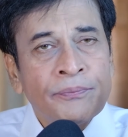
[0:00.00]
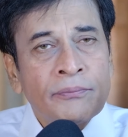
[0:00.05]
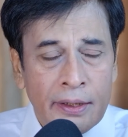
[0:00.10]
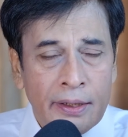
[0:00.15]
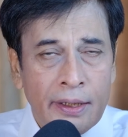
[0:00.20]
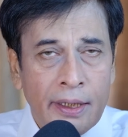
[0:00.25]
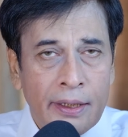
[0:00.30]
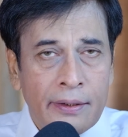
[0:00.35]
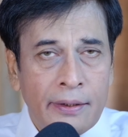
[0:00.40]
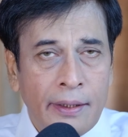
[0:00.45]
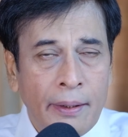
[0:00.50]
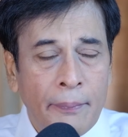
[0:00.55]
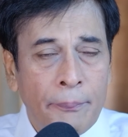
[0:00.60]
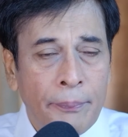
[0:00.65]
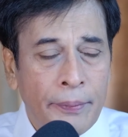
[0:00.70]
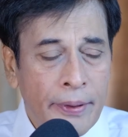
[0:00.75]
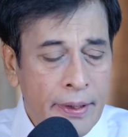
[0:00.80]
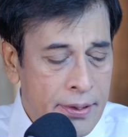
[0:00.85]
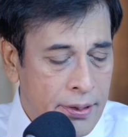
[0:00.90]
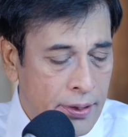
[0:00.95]
The
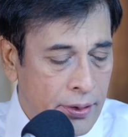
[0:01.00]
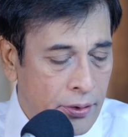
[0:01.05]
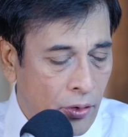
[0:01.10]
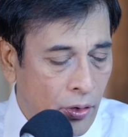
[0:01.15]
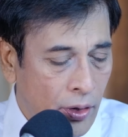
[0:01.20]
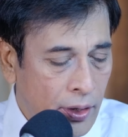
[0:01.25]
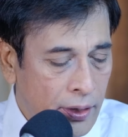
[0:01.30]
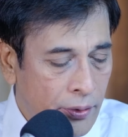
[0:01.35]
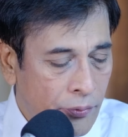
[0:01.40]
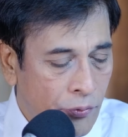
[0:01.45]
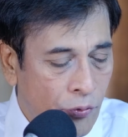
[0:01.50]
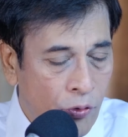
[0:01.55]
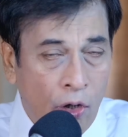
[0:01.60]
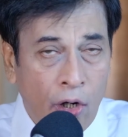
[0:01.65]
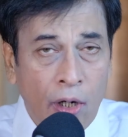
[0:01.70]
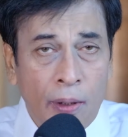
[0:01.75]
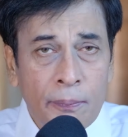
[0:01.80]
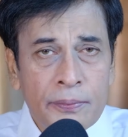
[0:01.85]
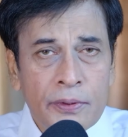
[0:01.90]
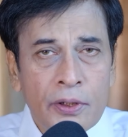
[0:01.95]
temperature or the
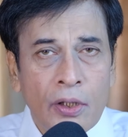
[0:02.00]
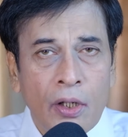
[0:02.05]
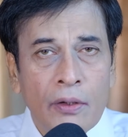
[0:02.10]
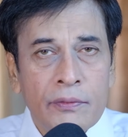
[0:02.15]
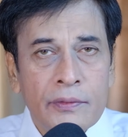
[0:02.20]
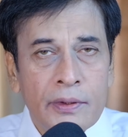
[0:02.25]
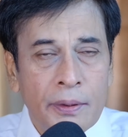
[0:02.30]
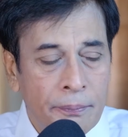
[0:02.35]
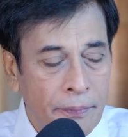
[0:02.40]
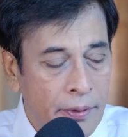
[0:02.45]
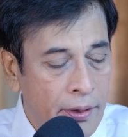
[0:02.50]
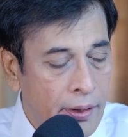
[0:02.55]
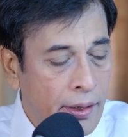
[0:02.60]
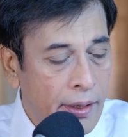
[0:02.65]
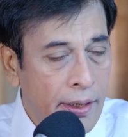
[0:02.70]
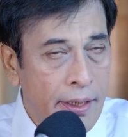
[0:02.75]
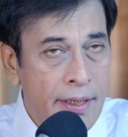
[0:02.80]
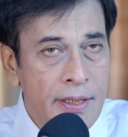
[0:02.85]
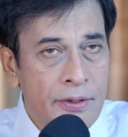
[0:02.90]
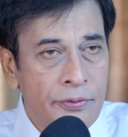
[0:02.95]
warmth of the mirror
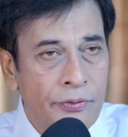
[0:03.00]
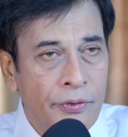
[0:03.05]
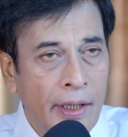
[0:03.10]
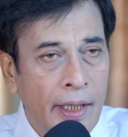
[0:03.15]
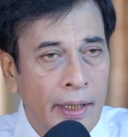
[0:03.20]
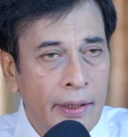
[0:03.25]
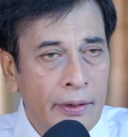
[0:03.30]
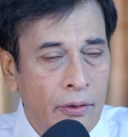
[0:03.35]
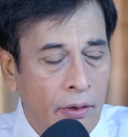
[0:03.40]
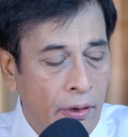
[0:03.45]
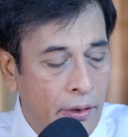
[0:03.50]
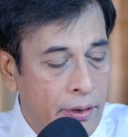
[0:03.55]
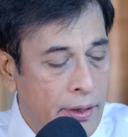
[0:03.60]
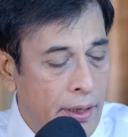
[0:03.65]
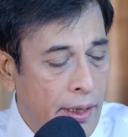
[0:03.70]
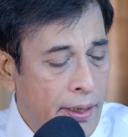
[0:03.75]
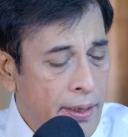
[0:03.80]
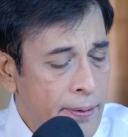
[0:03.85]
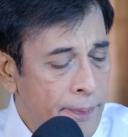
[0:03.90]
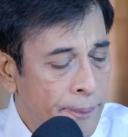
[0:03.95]
is felt on
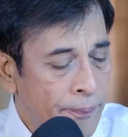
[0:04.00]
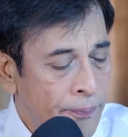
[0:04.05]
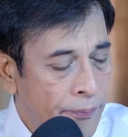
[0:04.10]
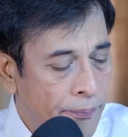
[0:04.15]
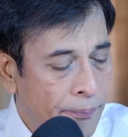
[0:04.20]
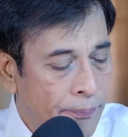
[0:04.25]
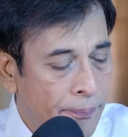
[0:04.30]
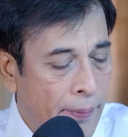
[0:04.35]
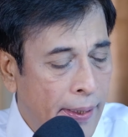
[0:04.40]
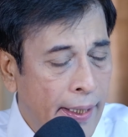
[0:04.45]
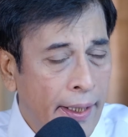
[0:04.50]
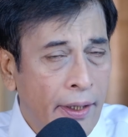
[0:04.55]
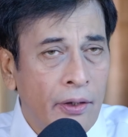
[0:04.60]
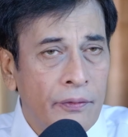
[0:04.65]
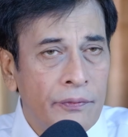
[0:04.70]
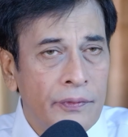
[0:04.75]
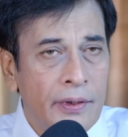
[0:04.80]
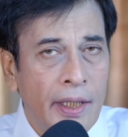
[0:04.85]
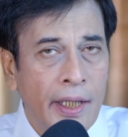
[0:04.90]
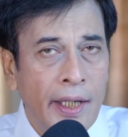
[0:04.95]
the back
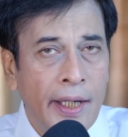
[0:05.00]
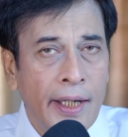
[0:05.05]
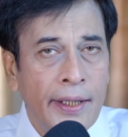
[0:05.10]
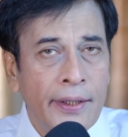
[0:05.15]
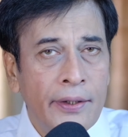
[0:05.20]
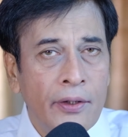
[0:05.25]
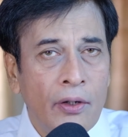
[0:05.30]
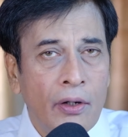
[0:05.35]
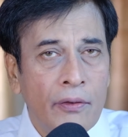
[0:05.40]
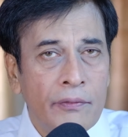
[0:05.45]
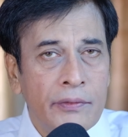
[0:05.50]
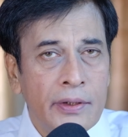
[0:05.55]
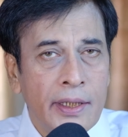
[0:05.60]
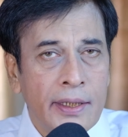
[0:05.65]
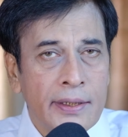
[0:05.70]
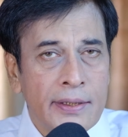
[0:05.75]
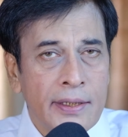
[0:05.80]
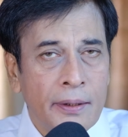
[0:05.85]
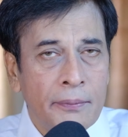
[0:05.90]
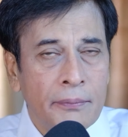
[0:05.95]
of the hand of the
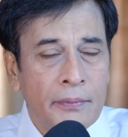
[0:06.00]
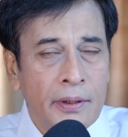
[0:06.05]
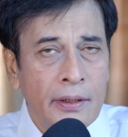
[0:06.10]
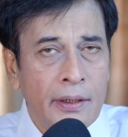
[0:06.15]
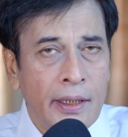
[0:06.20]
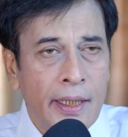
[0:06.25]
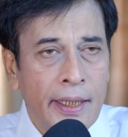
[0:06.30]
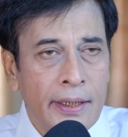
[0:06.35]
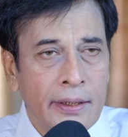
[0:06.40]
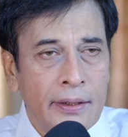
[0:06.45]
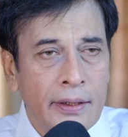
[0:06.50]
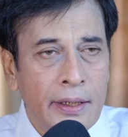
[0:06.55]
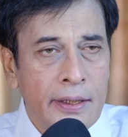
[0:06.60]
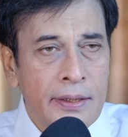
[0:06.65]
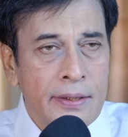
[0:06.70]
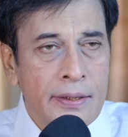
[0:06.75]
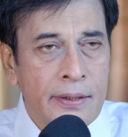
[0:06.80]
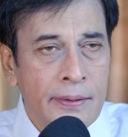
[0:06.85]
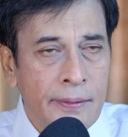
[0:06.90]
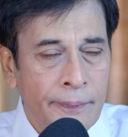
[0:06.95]
examiner like
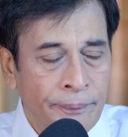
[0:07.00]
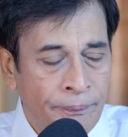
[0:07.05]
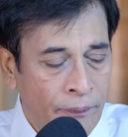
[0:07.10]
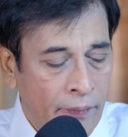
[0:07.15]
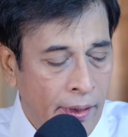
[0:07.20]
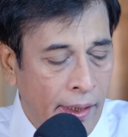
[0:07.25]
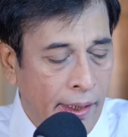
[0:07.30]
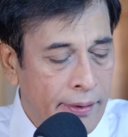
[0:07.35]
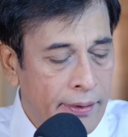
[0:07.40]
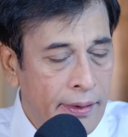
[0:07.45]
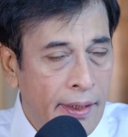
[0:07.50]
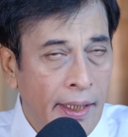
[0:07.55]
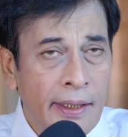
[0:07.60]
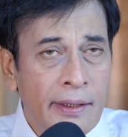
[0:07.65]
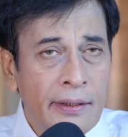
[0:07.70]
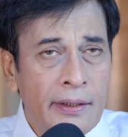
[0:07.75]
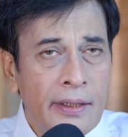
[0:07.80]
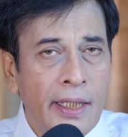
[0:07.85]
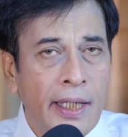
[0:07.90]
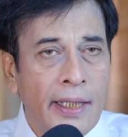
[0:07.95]
this. And
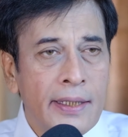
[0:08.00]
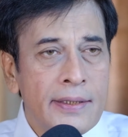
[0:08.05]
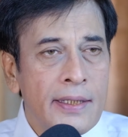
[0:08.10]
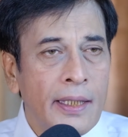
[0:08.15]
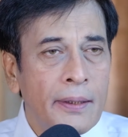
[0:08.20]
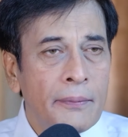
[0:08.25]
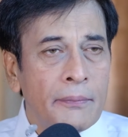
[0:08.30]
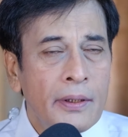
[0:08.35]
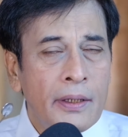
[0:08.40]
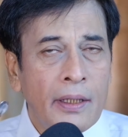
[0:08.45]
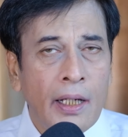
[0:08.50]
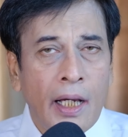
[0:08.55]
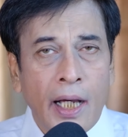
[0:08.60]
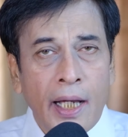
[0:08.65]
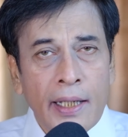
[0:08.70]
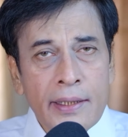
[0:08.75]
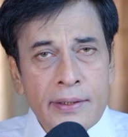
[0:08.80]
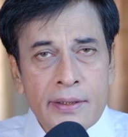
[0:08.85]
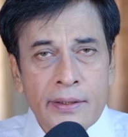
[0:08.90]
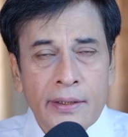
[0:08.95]
then the examiner
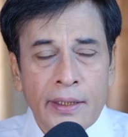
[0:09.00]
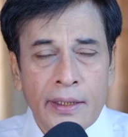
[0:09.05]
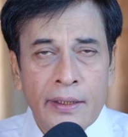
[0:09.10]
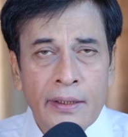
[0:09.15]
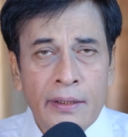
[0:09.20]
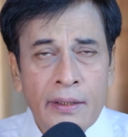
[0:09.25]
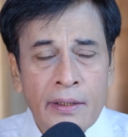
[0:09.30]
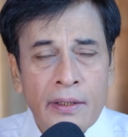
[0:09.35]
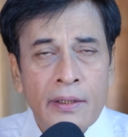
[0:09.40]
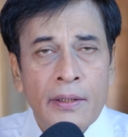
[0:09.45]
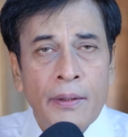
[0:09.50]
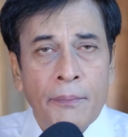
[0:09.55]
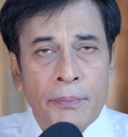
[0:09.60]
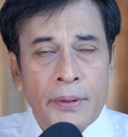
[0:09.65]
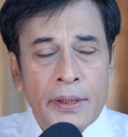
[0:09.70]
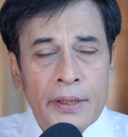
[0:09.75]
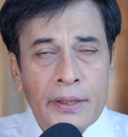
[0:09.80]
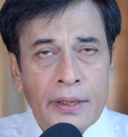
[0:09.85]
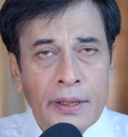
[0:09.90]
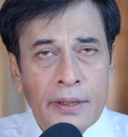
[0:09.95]
asks the
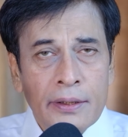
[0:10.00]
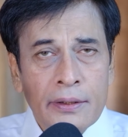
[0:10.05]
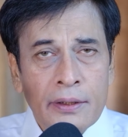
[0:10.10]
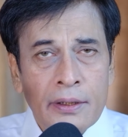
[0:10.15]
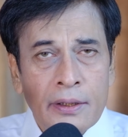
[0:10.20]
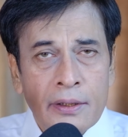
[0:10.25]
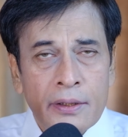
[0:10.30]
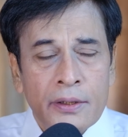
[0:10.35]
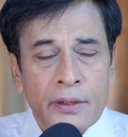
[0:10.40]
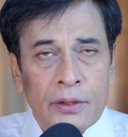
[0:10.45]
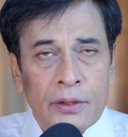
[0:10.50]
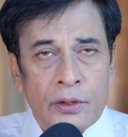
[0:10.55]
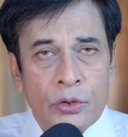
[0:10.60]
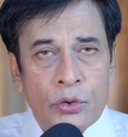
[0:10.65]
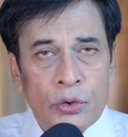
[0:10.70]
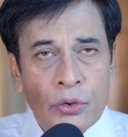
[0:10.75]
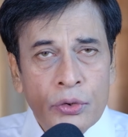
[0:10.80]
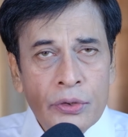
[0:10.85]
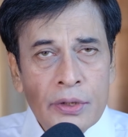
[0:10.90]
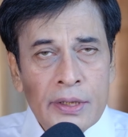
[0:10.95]
patient
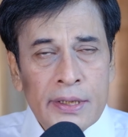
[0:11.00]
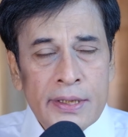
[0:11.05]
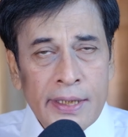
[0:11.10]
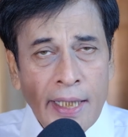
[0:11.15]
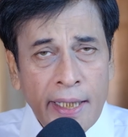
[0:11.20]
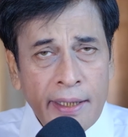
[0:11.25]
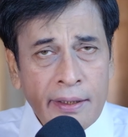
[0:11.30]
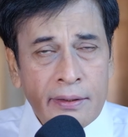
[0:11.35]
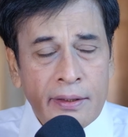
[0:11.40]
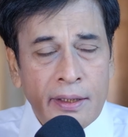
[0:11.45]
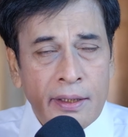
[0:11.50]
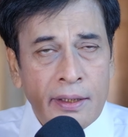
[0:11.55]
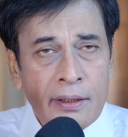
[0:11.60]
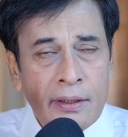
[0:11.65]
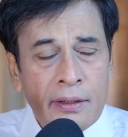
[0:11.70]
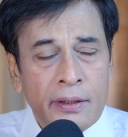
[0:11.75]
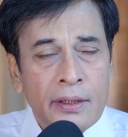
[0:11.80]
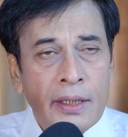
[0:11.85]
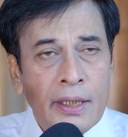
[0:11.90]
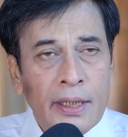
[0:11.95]
to check the
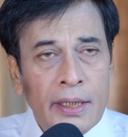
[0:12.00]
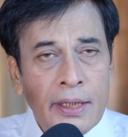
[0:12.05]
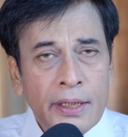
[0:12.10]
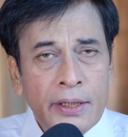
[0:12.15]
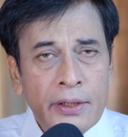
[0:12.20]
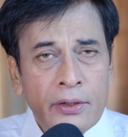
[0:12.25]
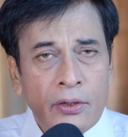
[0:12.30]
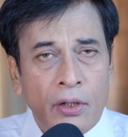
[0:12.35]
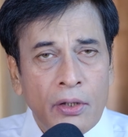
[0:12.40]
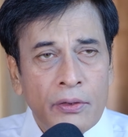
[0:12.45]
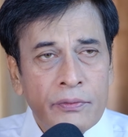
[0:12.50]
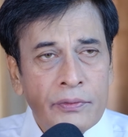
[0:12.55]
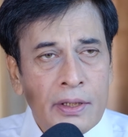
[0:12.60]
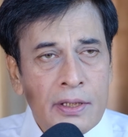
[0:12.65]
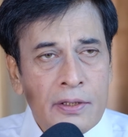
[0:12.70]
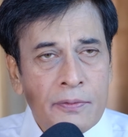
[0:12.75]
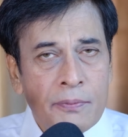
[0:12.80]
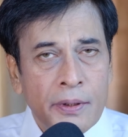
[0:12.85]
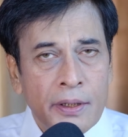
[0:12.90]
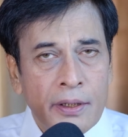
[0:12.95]
heat of
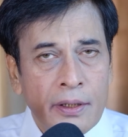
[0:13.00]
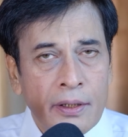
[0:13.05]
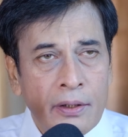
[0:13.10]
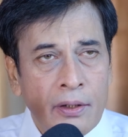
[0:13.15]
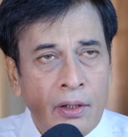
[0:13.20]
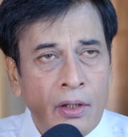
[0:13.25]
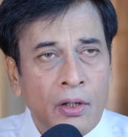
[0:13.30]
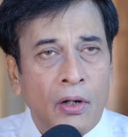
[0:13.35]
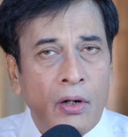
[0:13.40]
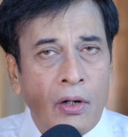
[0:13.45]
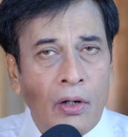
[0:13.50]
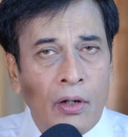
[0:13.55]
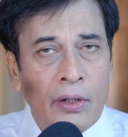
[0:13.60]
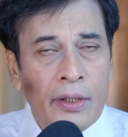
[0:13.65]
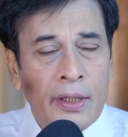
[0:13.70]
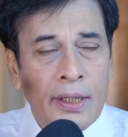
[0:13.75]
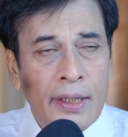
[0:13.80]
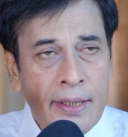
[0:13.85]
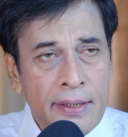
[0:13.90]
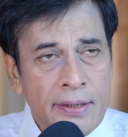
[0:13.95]
this mirror
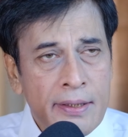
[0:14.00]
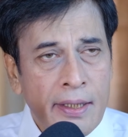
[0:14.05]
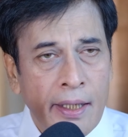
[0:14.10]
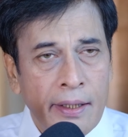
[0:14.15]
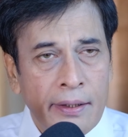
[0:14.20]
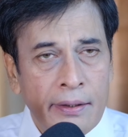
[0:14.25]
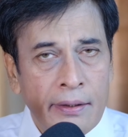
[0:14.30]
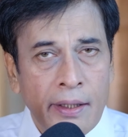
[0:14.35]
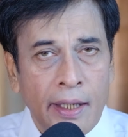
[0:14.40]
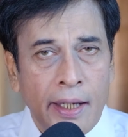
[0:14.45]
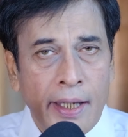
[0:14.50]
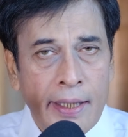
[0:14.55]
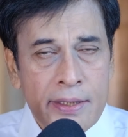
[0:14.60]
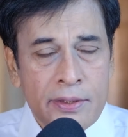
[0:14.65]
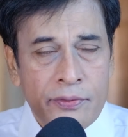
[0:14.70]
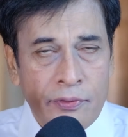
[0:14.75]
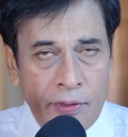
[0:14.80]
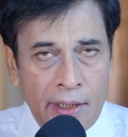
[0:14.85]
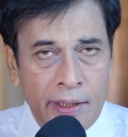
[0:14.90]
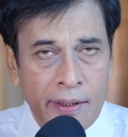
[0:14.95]
on his hand
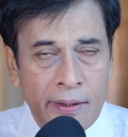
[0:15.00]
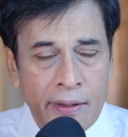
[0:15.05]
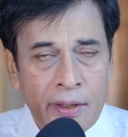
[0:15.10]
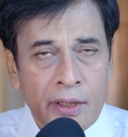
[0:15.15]
as well.